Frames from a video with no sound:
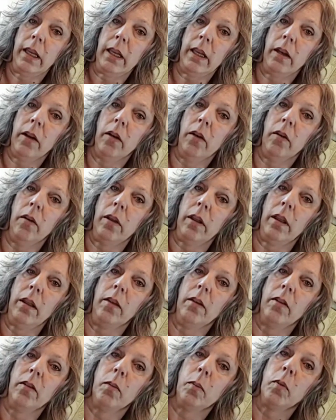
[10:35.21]
keto
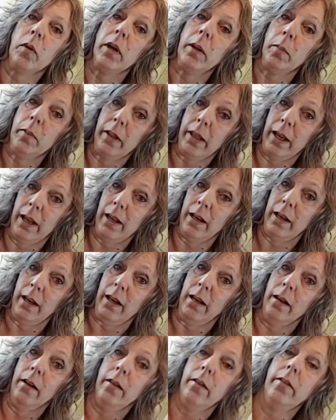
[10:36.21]
is
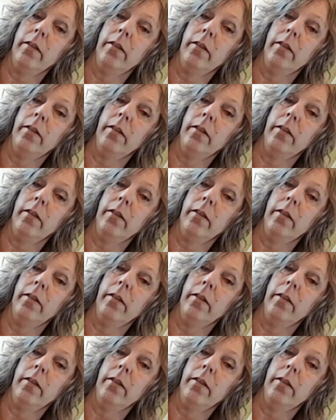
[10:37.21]
pre-planning.